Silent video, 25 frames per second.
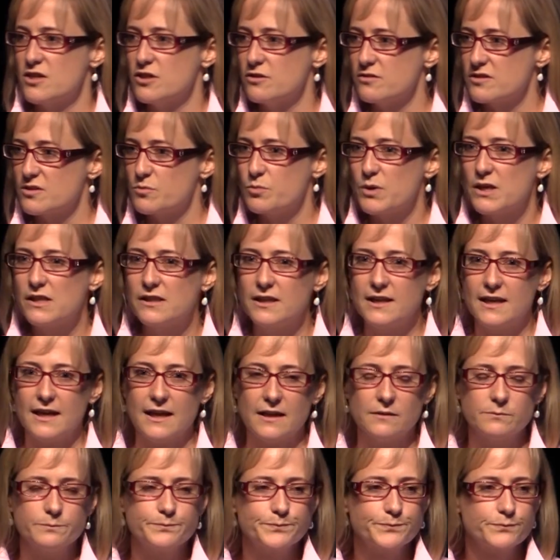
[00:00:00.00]
and
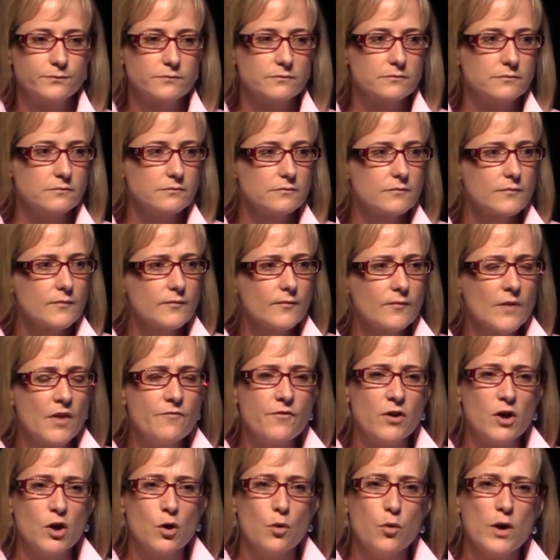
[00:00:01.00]
usability.
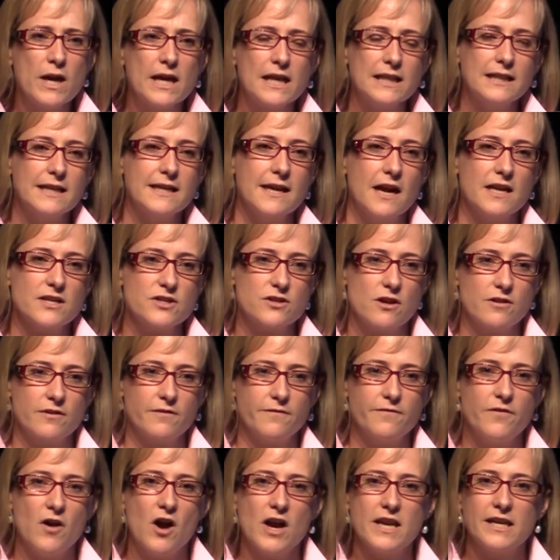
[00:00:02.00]
And very quickly, I
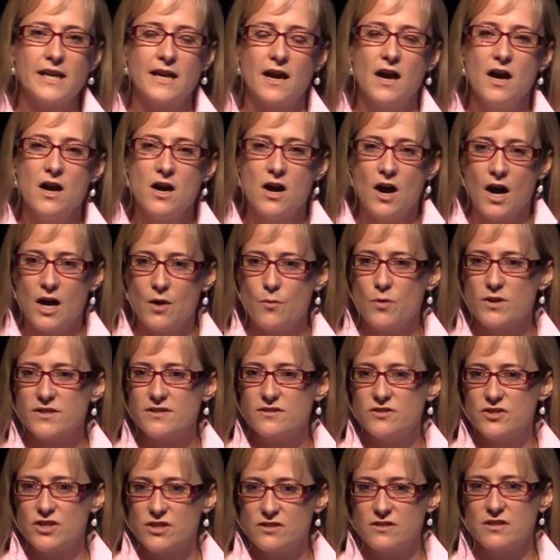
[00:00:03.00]
started finding I
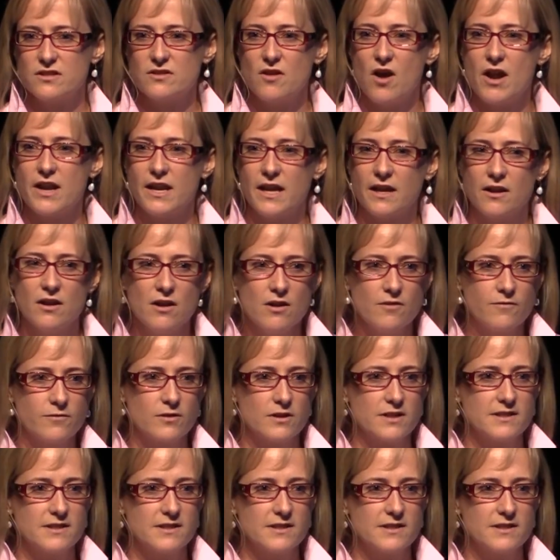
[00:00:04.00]
wasn't just designing, for